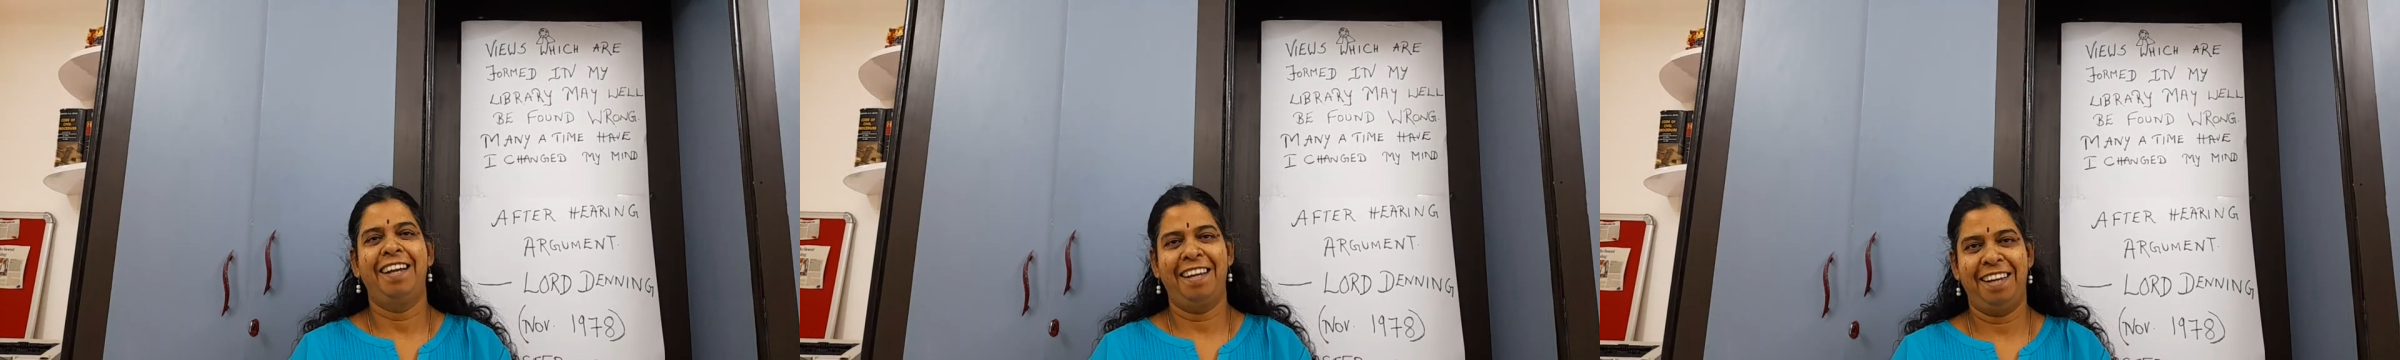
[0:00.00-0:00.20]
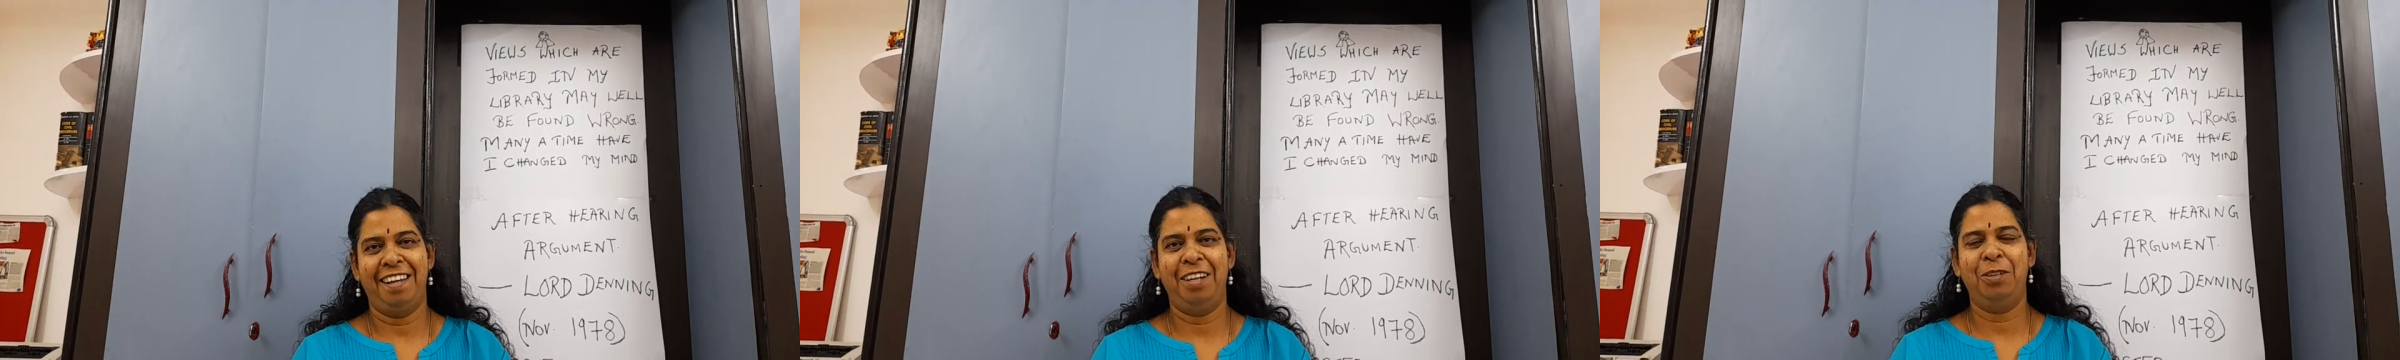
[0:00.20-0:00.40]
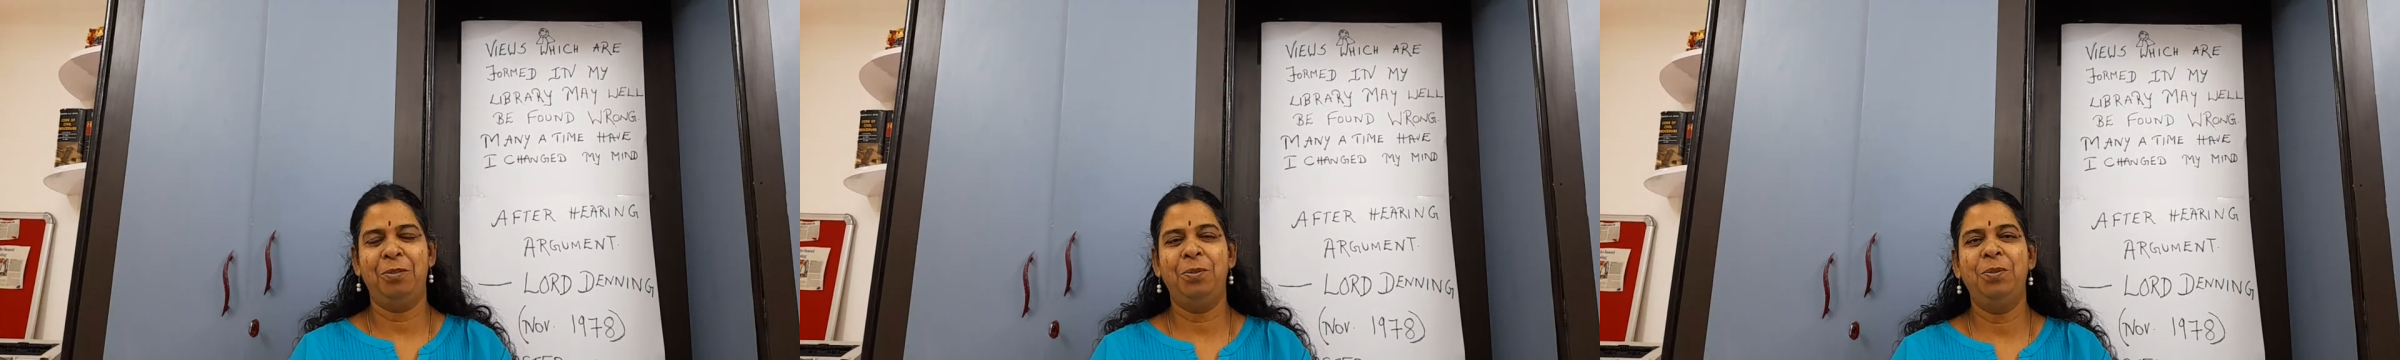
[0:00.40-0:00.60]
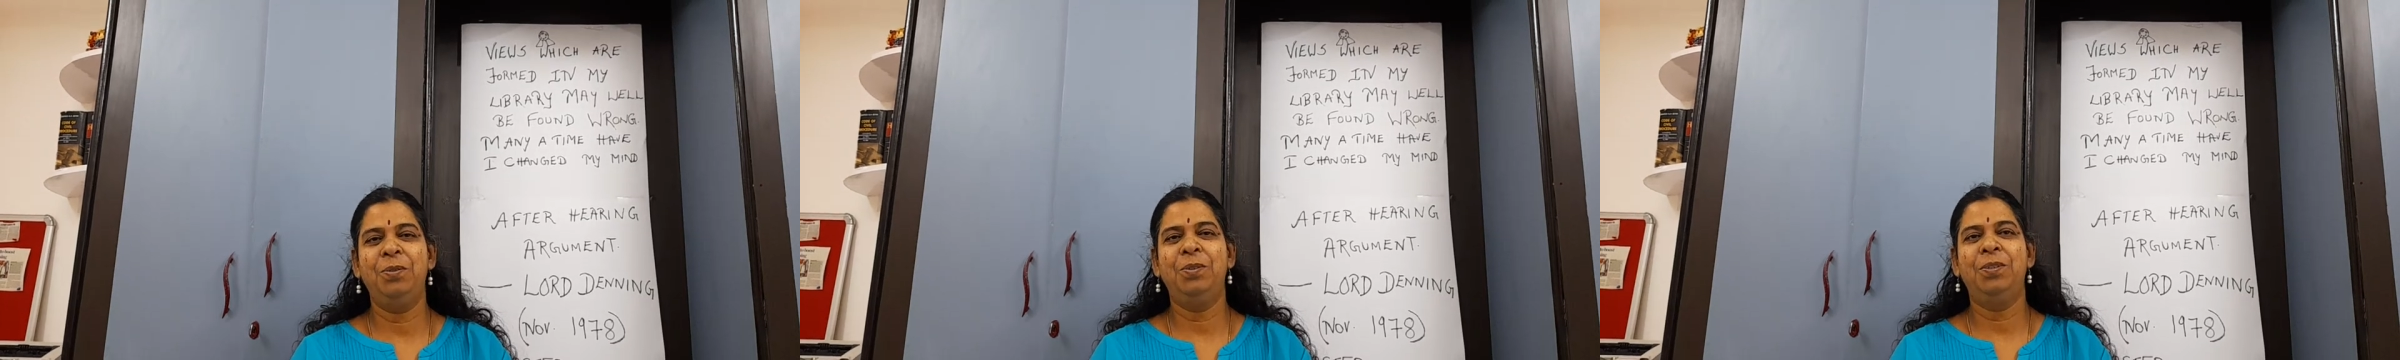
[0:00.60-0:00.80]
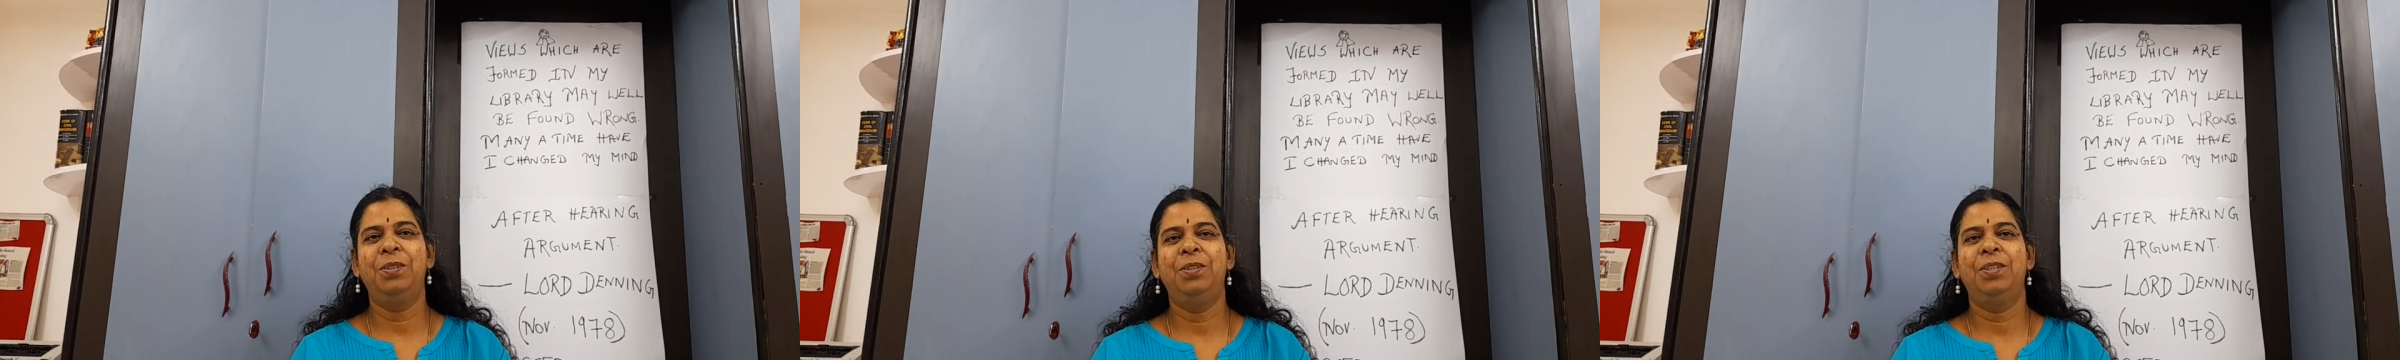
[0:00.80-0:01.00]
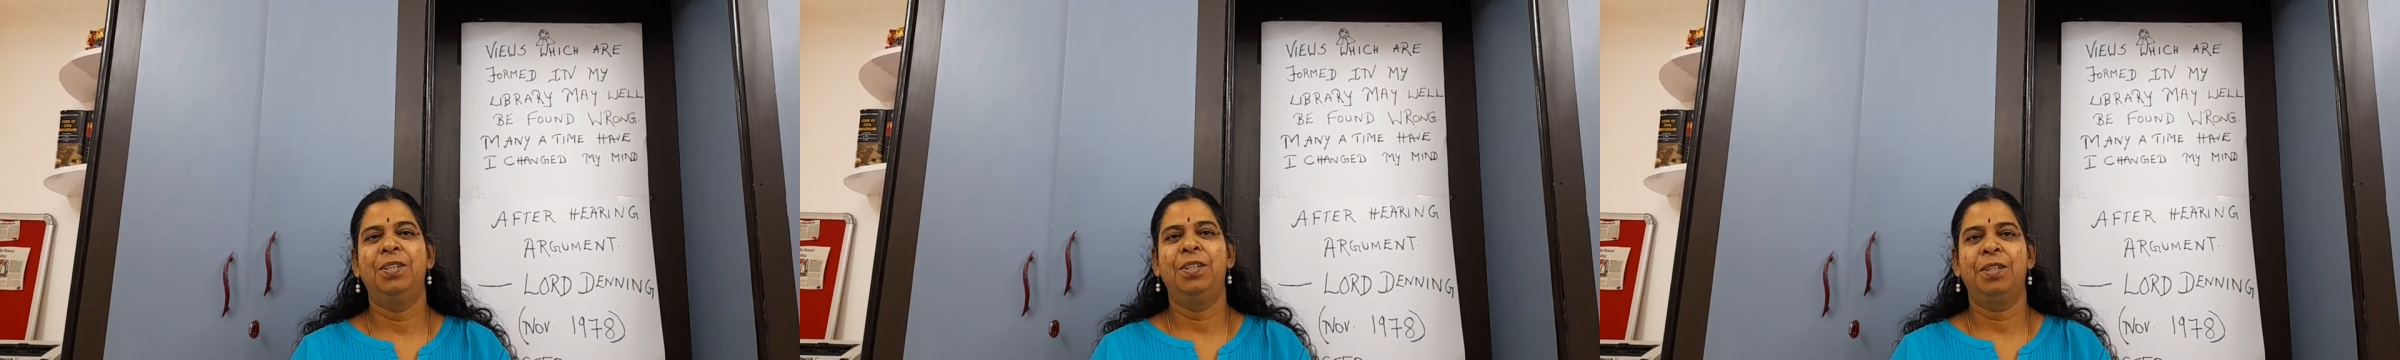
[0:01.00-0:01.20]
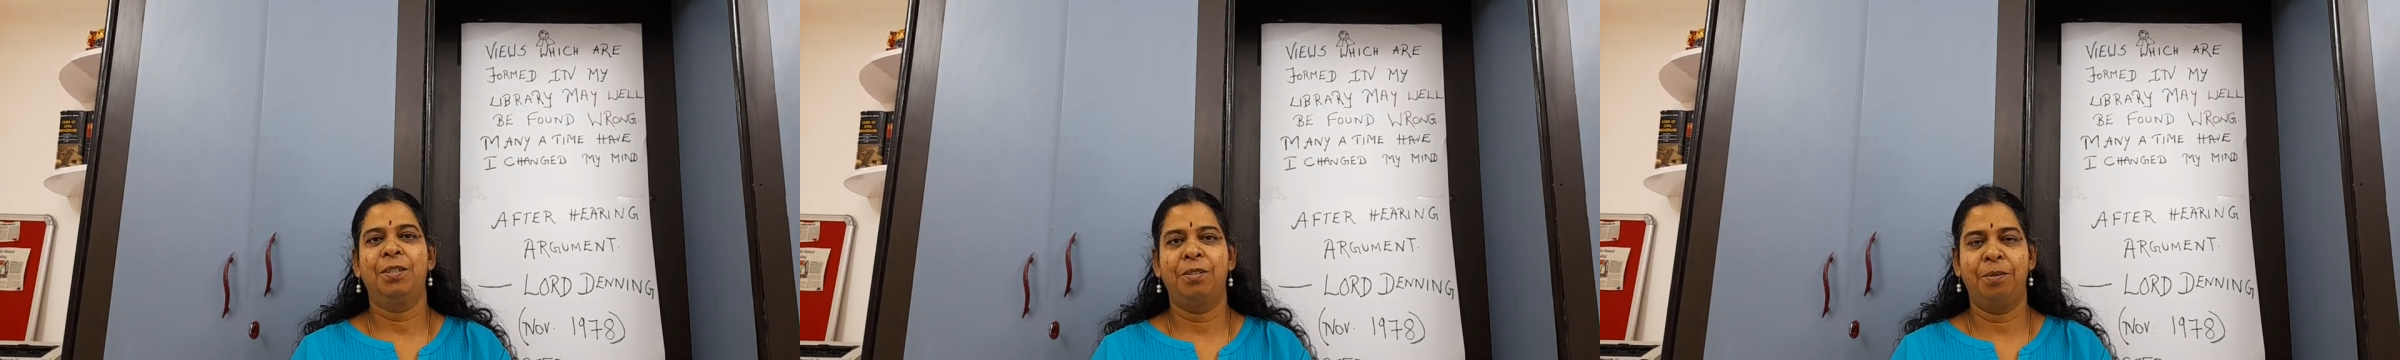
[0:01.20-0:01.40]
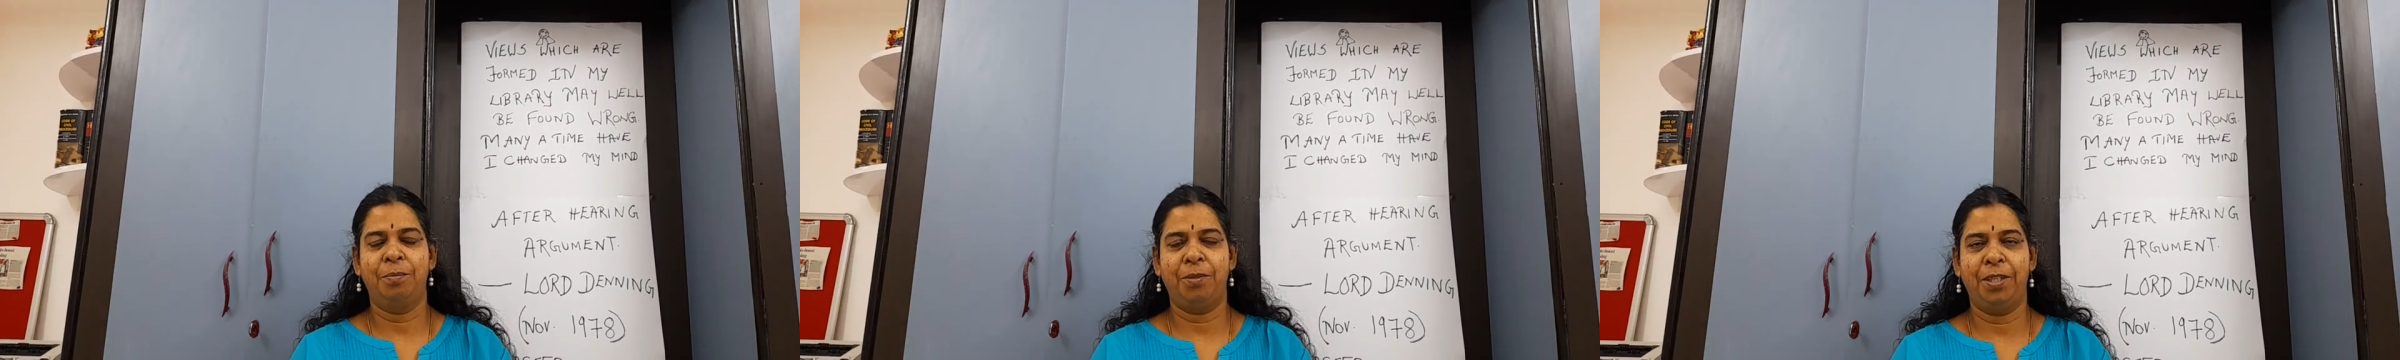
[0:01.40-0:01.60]
Hello,
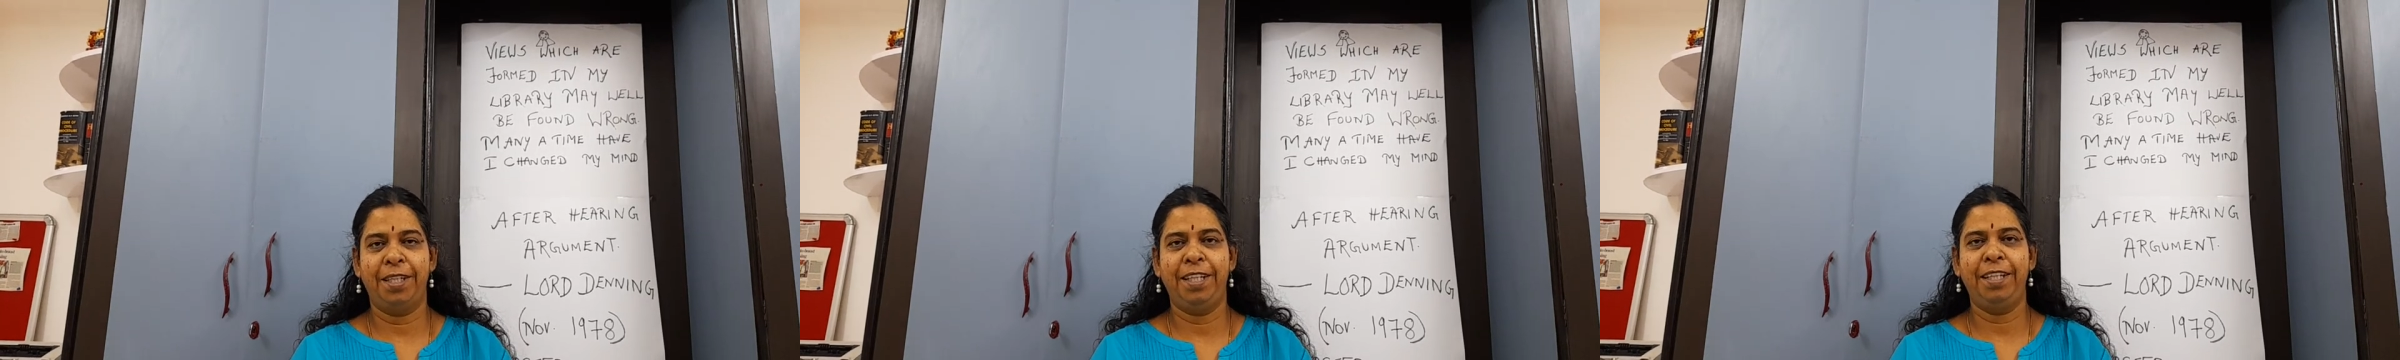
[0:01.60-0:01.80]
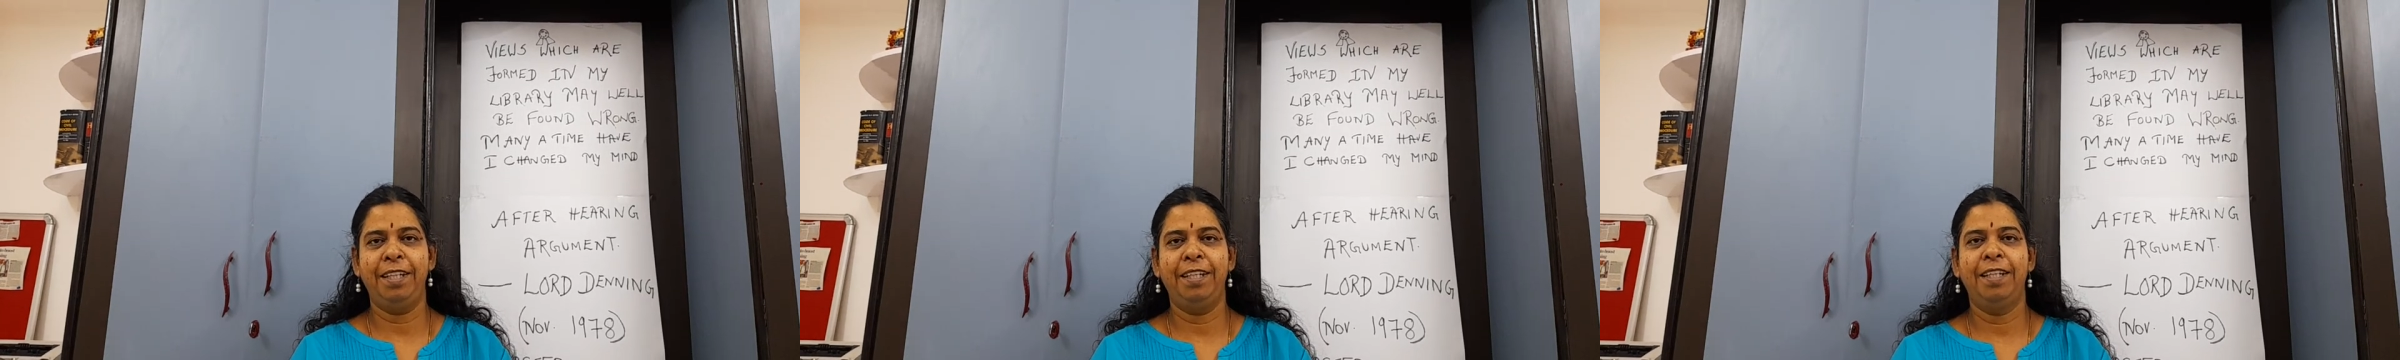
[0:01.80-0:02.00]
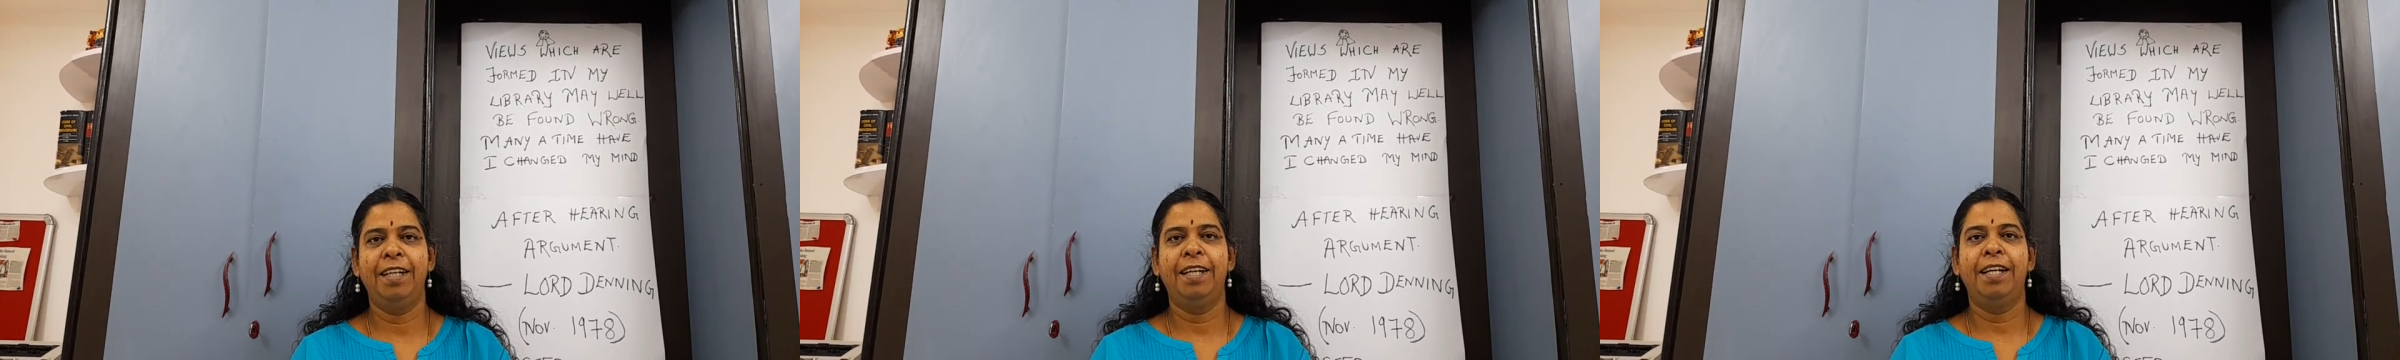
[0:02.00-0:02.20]
good morning.